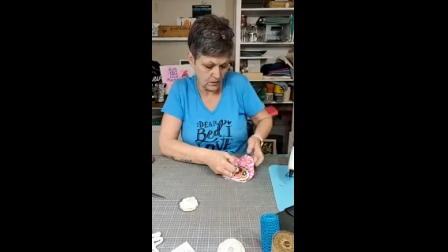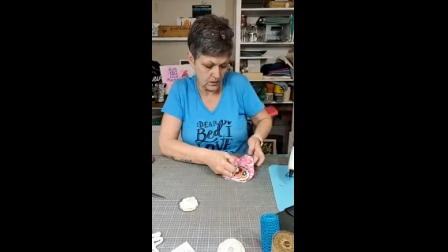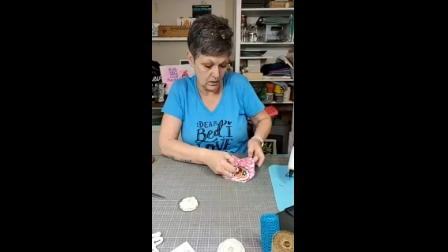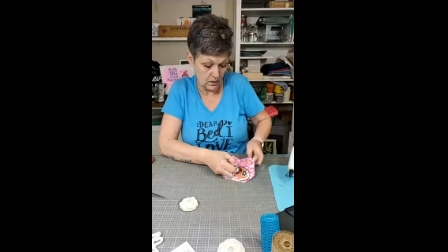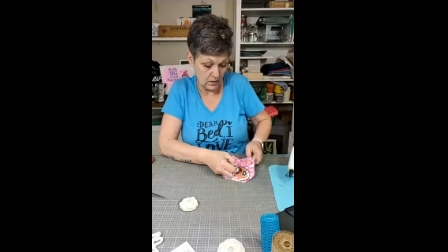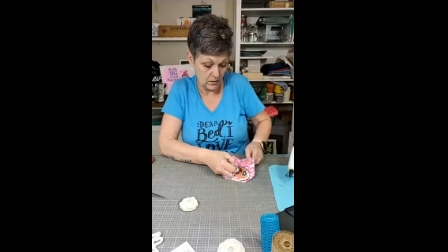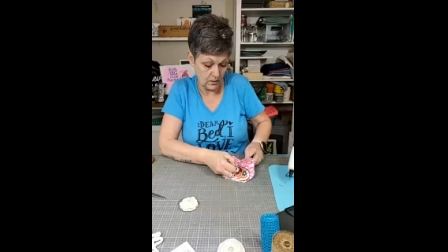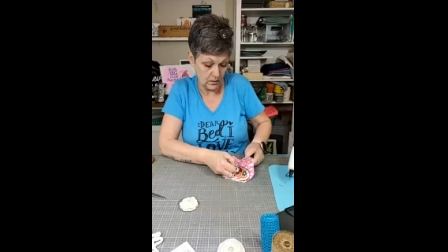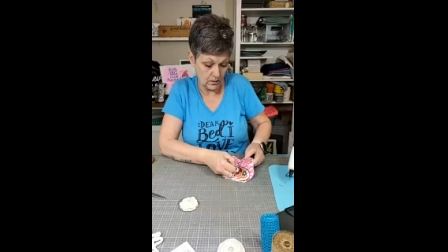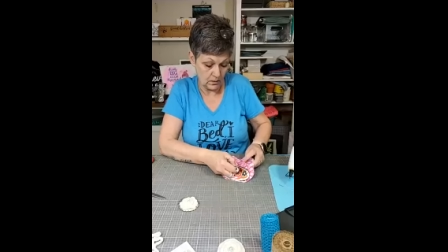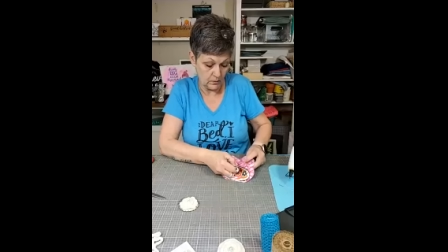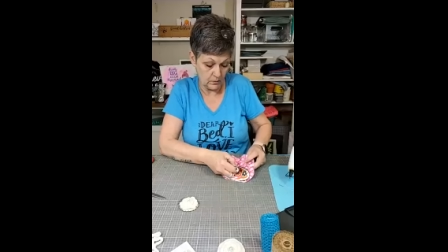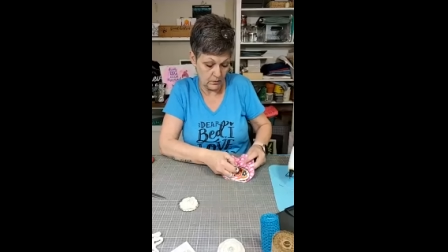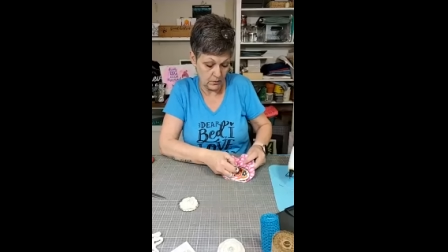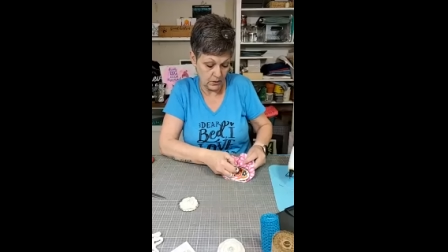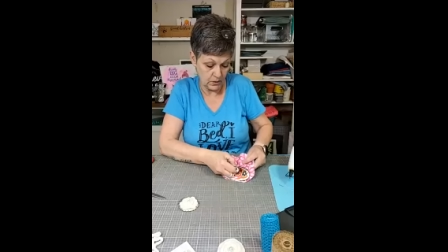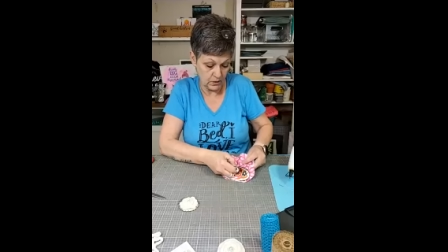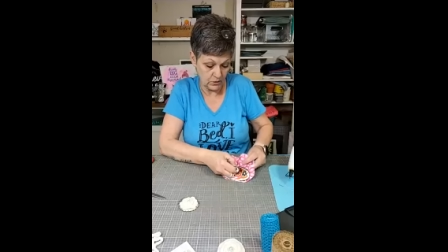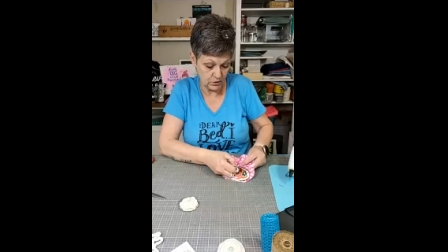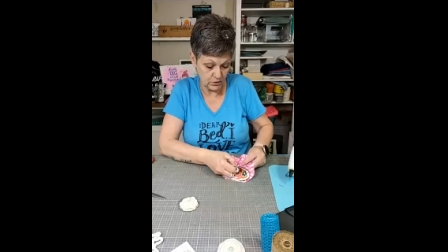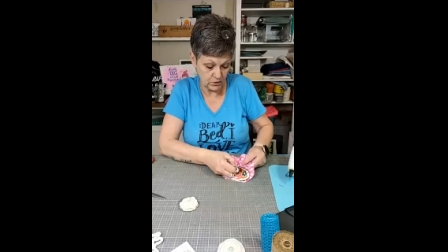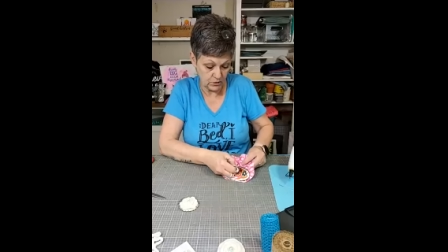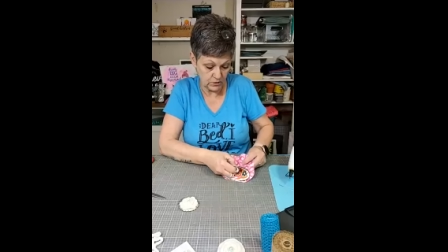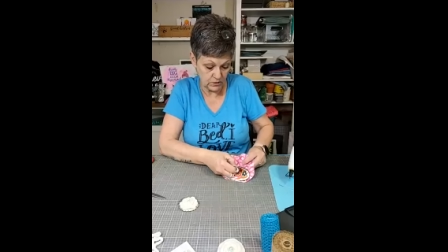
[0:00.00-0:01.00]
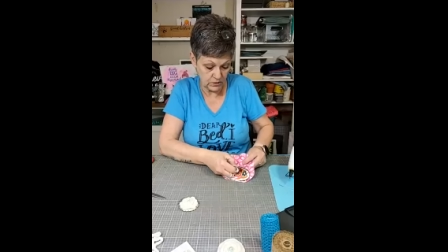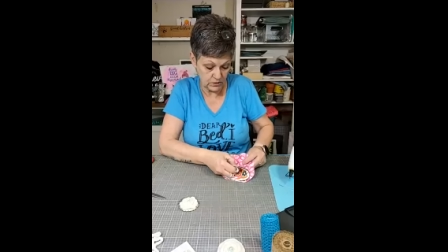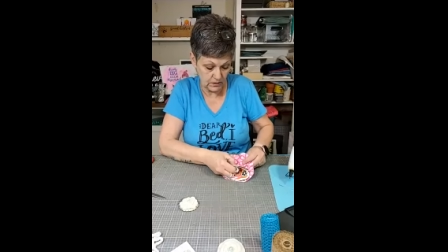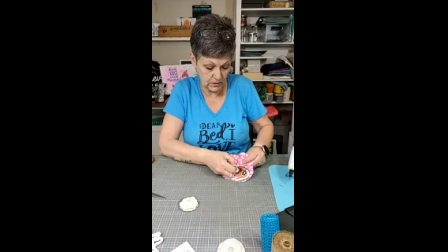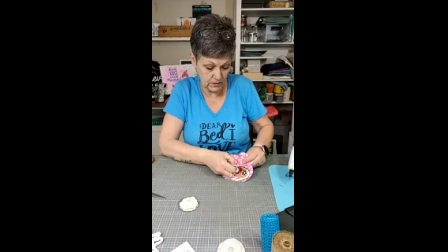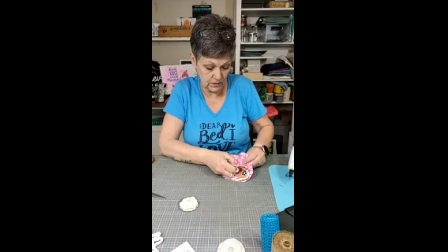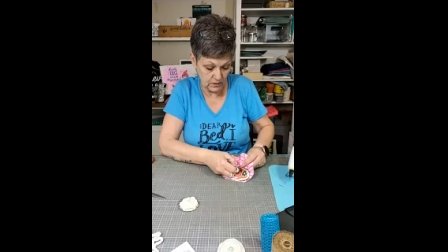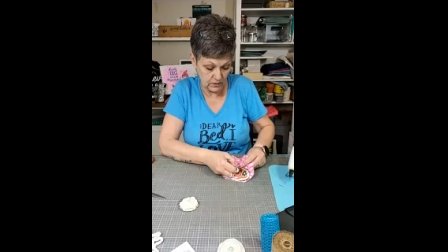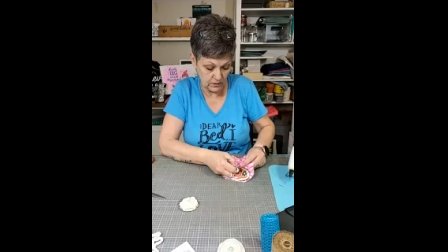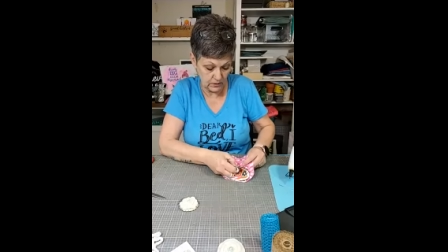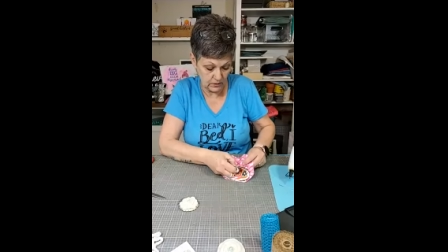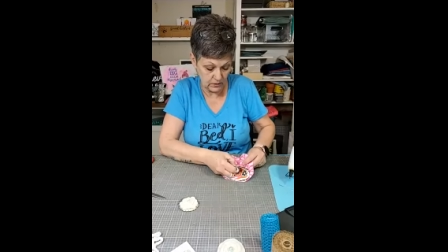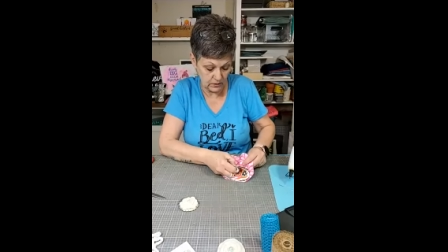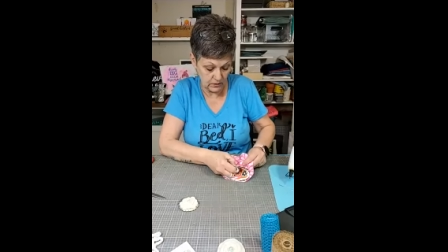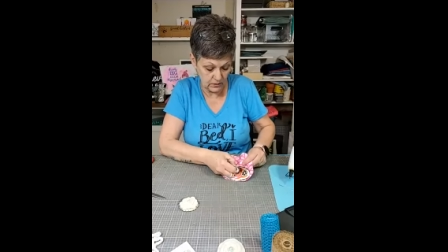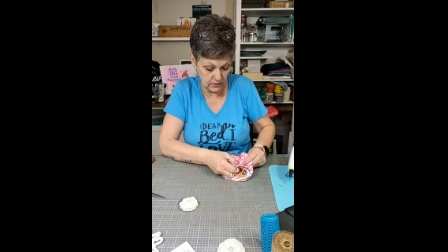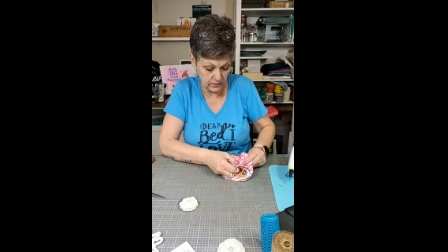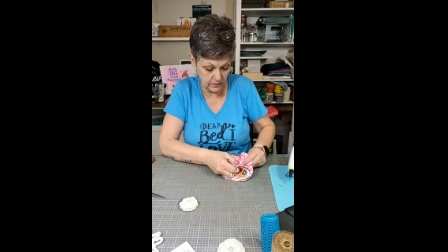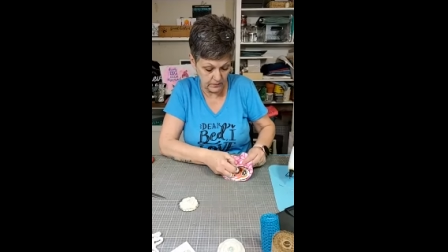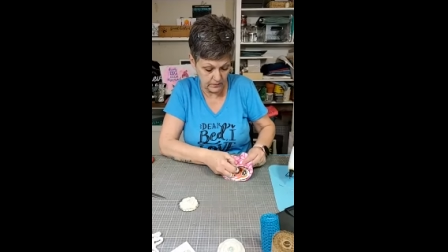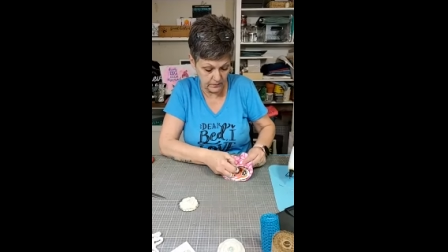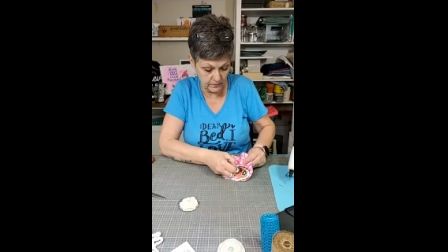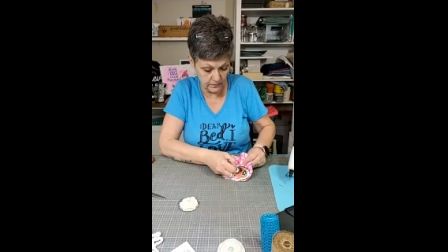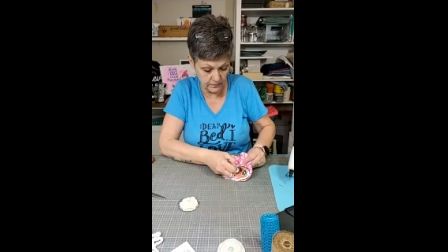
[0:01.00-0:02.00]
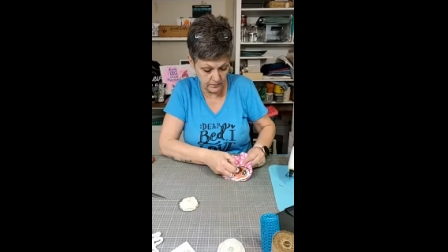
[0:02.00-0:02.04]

and then pinch it together.